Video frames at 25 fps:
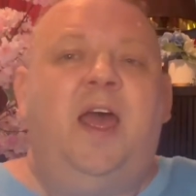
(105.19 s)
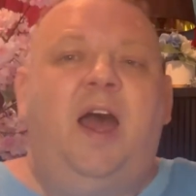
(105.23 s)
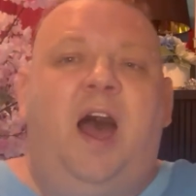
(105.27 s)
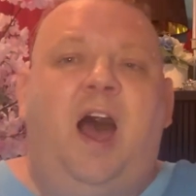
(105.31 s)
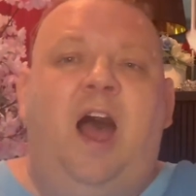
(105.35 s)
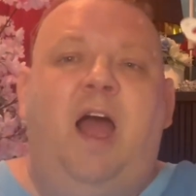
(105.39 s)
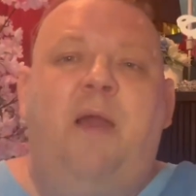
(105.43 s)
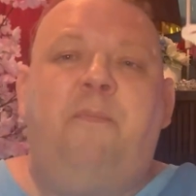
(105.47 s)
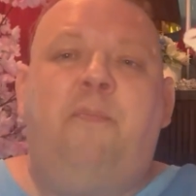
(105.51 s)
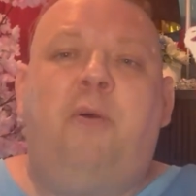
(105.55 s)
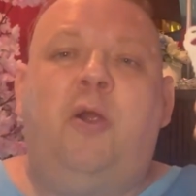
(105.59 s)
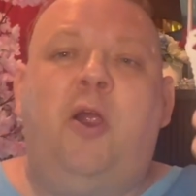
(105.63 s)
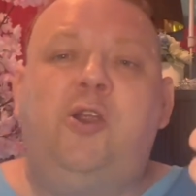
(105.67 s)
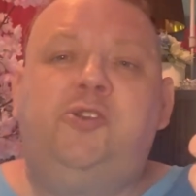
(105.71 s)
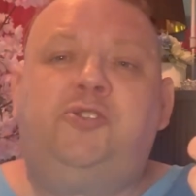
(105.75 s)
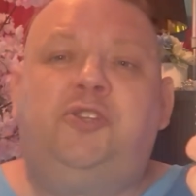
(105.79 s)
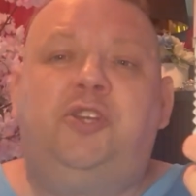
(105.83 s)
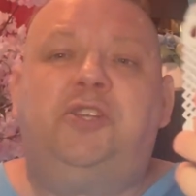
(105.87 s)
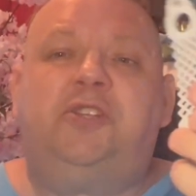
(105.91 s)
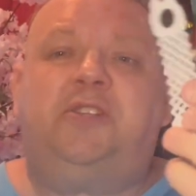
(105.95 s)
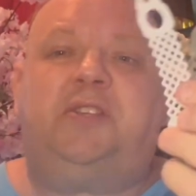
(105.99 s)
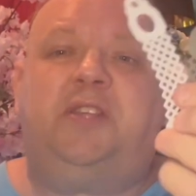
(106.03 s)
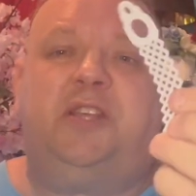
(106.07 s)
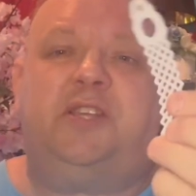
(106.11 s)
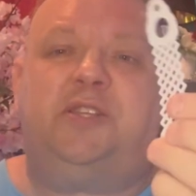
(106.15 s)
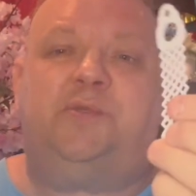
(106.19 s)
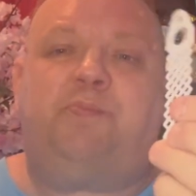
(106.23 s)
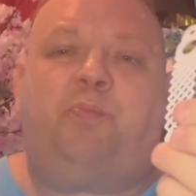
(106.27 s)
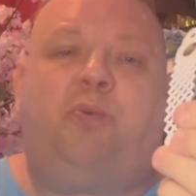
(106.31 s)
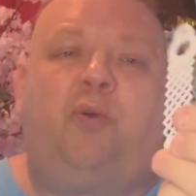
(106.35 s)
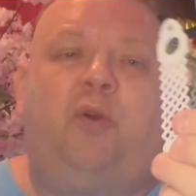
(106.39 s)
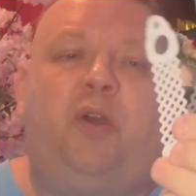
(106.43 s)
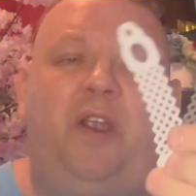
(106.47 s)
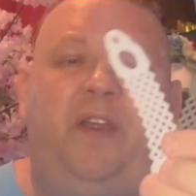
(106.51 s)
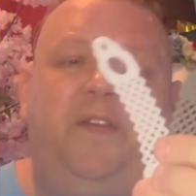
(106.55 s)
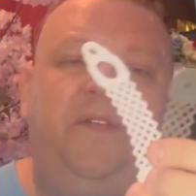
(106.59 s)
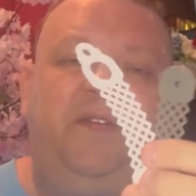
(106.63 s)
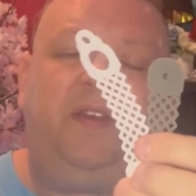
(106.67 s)
I purchased this
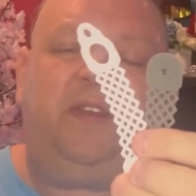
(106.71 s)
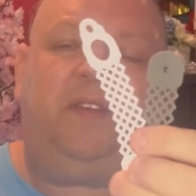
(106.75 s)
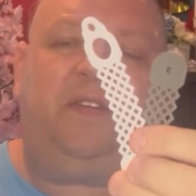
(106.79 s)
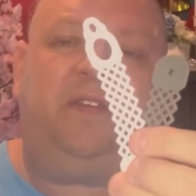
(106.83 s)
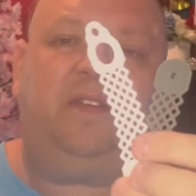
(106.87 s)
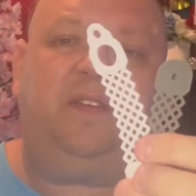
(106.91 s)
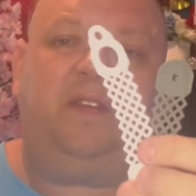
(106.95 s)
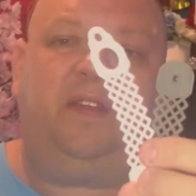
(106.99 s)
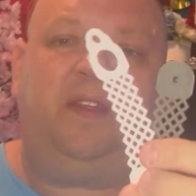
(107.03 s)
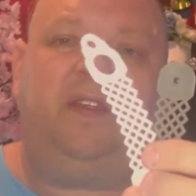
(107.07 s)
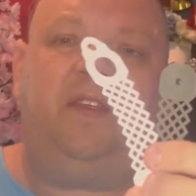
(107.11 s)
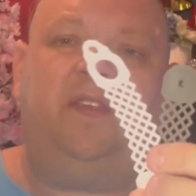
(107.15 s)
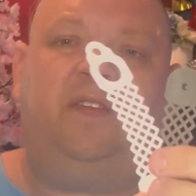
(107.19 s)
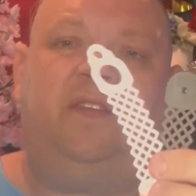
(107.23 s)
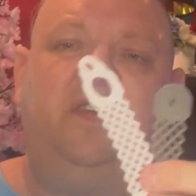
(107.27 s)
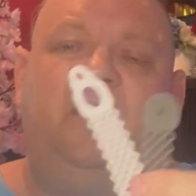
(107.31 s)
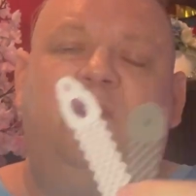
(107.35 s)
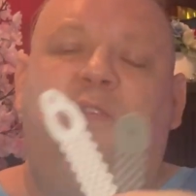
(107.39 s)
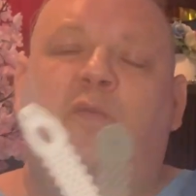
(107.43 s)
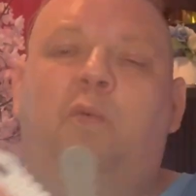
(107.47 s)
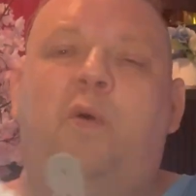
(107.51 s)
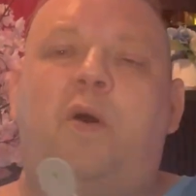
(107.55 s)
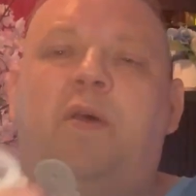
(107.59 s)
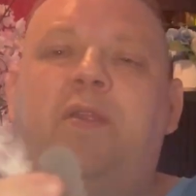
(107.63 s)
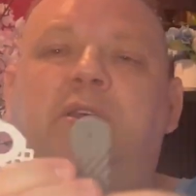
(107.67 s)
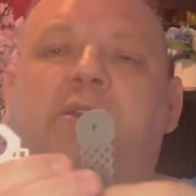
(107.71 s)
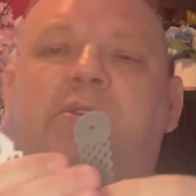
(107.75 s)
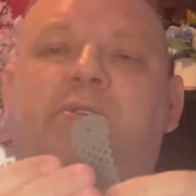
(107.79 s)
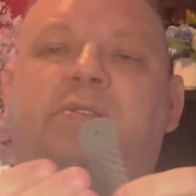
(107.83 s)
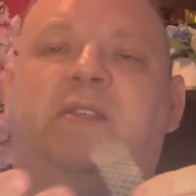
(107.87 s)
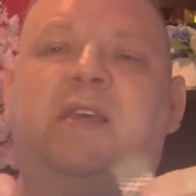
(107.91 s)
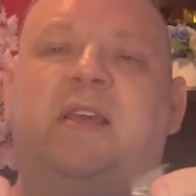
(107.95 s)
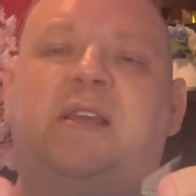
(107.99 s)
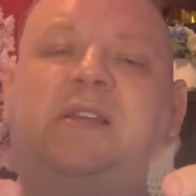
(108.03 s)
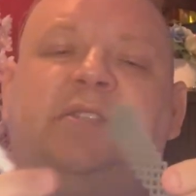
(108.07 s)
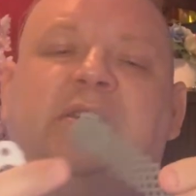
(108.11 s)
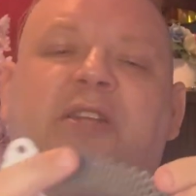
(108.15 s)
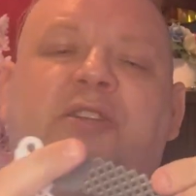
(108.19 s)
previously. This is one of those
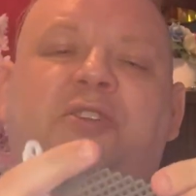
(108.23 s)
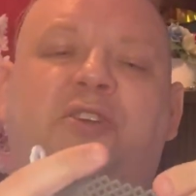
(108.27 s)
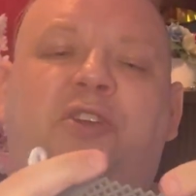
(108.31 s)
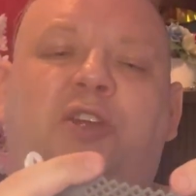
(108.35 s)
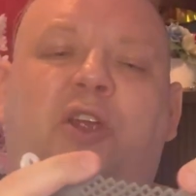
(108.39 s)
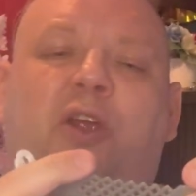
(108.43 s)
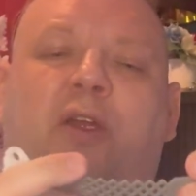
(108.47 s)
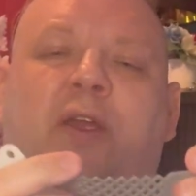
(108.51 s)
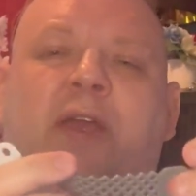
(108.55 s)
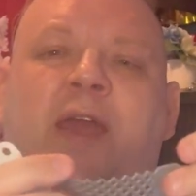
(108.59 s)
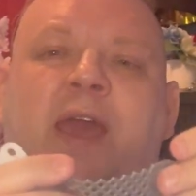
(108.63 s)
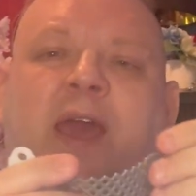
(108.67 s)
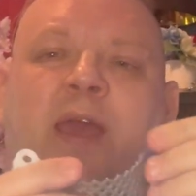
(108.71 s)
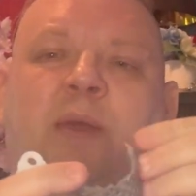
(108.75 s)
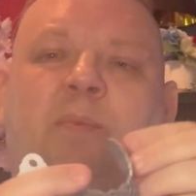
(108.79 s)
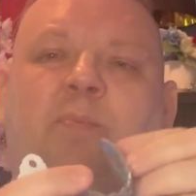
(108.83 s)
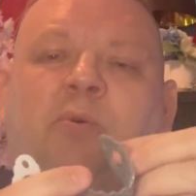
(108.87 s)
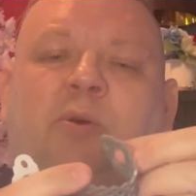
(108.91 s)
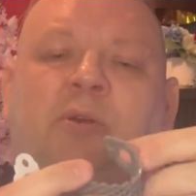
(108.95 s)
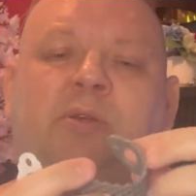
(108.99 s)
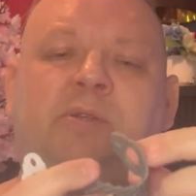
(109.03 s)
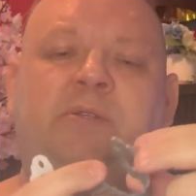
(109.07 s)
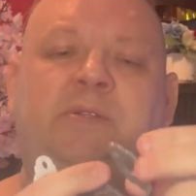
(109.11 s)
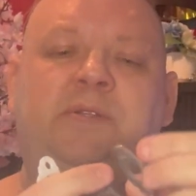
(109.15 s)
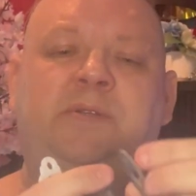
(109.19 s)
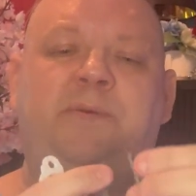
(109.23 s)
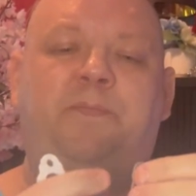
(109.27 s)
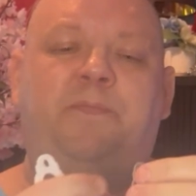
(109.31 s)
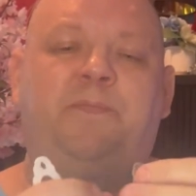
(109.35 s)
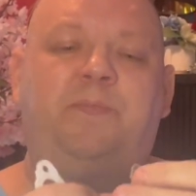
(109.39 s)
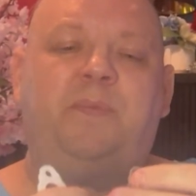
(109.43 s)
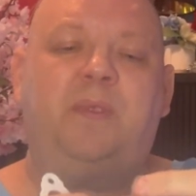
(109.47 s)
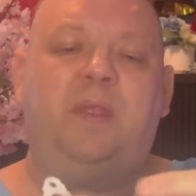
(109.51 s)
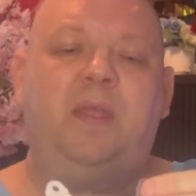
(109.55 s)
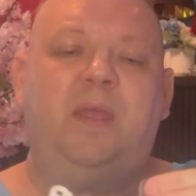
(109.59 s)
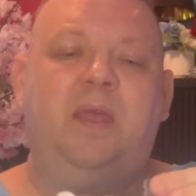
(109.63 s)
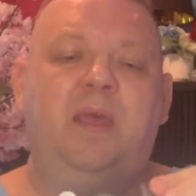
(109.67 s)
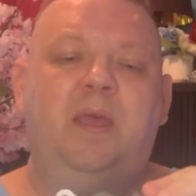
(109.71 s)
things to do your cables,
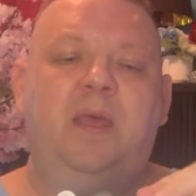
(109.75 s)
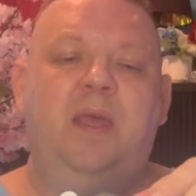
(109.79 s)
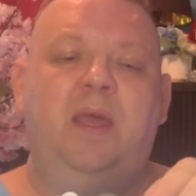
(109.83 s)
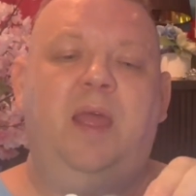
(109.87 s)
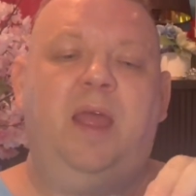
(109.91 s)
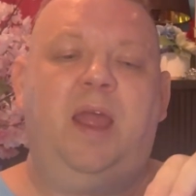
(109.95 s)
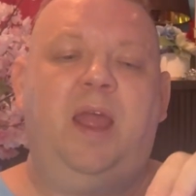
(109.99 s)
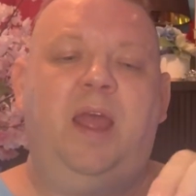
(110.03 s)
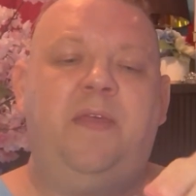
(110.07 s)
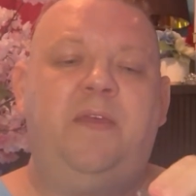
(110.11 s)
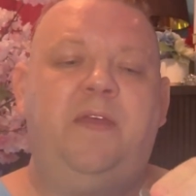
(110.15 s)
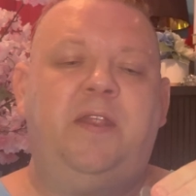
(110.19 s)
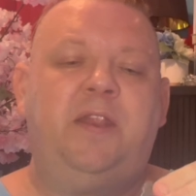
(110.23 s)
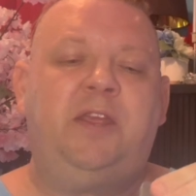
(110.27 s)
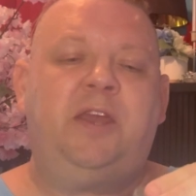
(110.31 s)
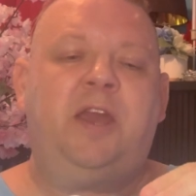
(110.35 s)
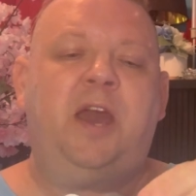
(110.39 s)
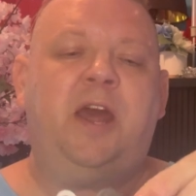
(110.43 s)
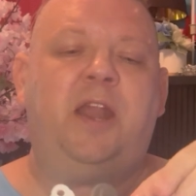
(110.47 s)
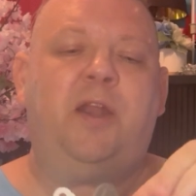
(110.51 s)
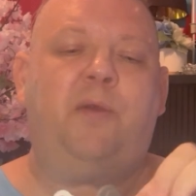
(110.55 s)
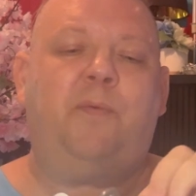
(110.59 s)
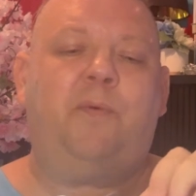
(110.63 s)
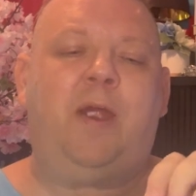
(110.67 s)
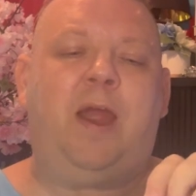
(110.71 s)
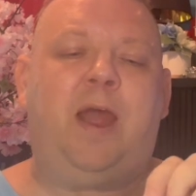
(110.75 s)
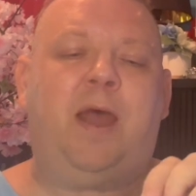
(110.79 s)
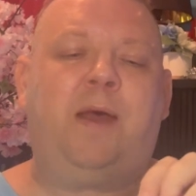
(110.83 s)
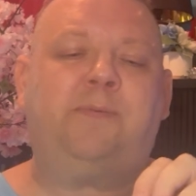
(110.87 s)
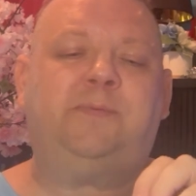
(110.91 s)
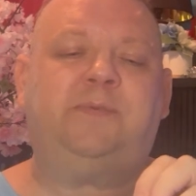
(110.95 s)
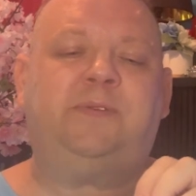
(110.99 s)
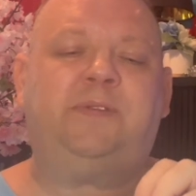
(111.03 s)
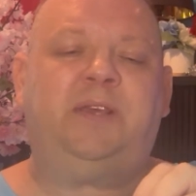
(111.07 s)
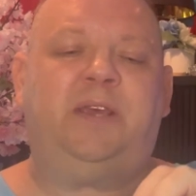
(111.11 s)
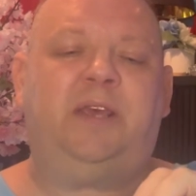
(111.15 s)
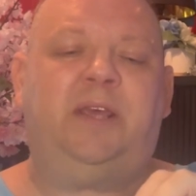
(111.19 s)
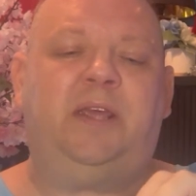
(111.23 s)
and then you kind of
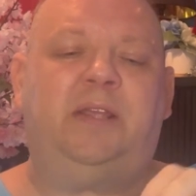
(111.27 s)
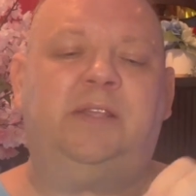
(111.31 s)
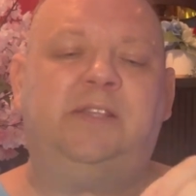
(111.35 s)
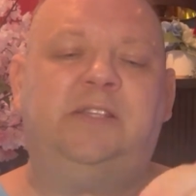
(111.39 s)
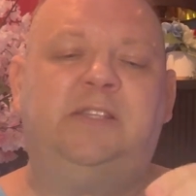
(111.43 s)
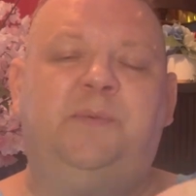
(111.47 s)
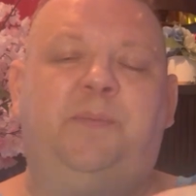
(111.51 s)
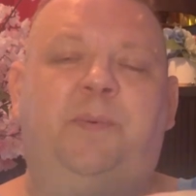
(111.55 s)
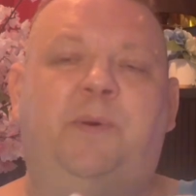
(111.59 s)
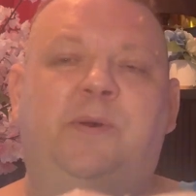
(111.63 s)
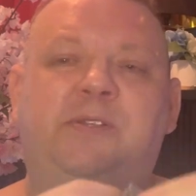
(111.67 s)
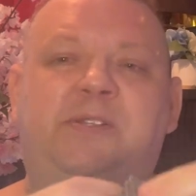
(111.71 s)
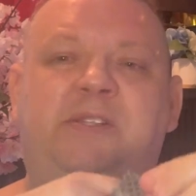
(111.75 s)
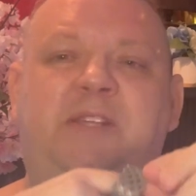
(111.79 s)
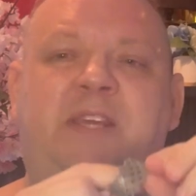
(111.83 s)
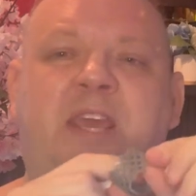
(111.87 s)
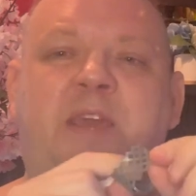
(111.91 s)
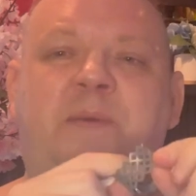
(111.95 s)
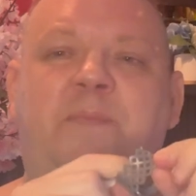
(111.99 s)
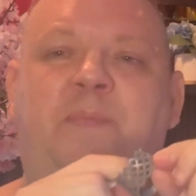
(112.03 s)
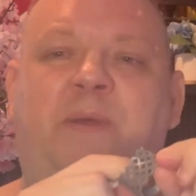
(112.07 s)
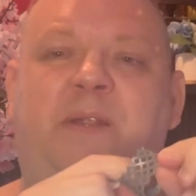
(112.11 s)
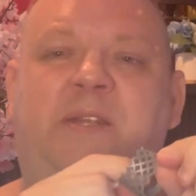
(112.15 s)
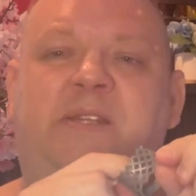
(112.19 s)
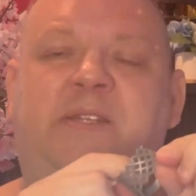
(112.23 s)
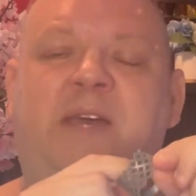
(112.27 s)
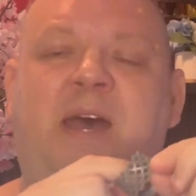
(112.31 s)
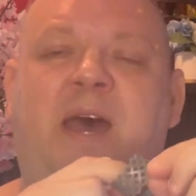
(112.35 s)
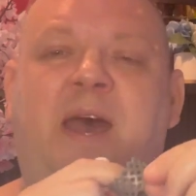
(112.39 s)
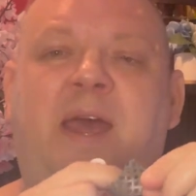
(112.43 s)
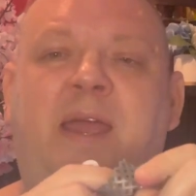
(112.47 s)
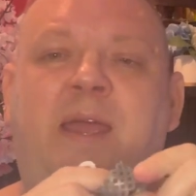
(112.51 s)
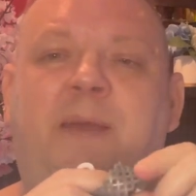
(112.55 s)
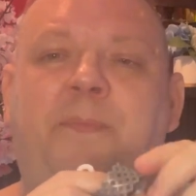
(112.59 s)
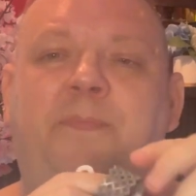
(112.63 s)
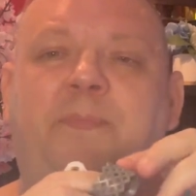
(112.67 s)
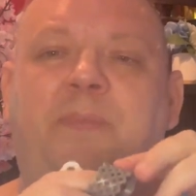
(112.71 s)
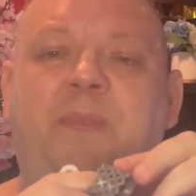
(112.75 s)
wraps it. It's supposed to keep it
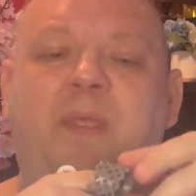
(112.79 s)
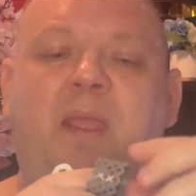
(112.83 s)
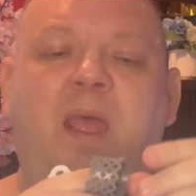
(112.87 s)
tight.